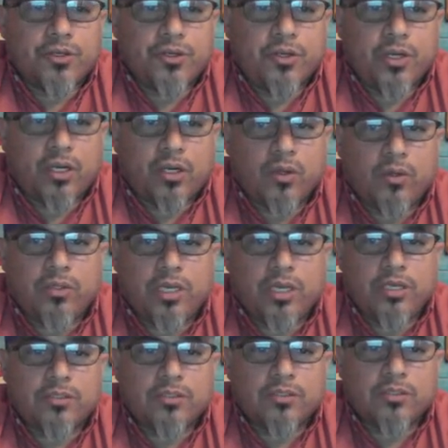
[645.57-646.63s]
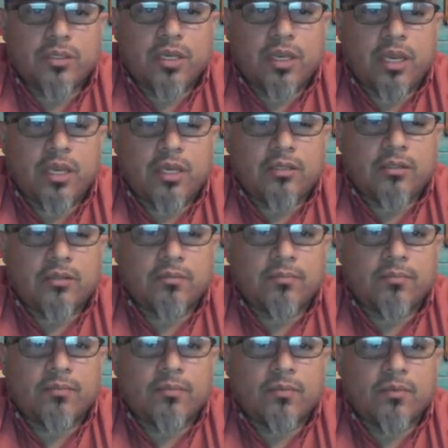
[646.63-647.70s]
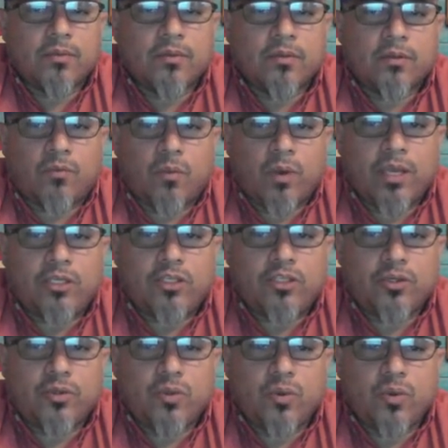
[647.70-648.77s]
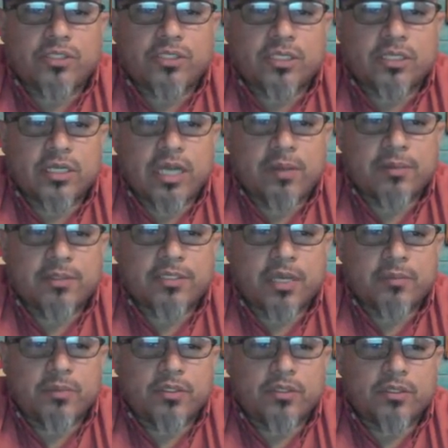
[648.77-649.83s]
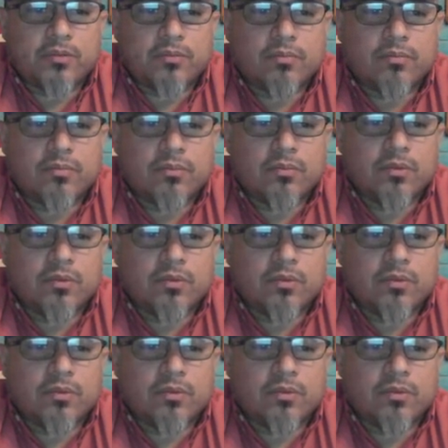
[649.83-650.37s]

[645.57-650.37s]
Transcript: Make sure you include these in the week 2 lab assignment.